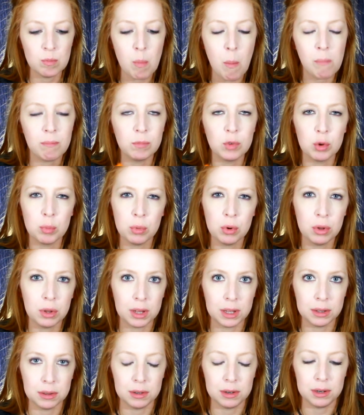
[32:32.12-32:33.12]
you're more
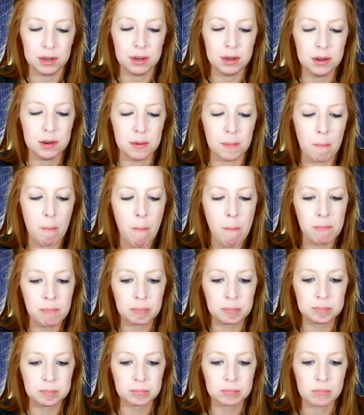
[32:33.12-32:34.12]
likely to eat them
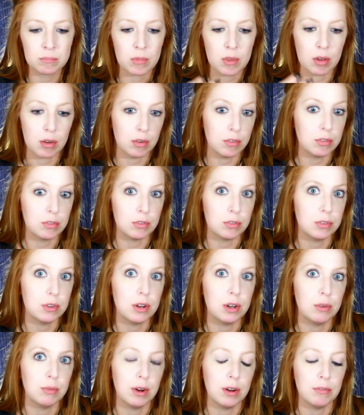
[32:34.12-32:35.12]
if they're sitting
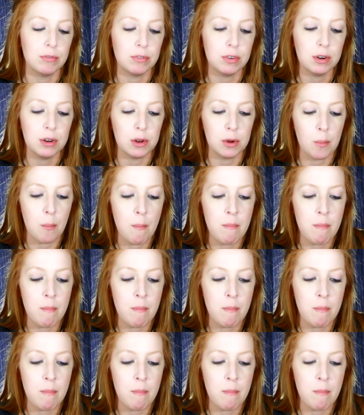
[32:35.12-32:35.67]
right in front of you.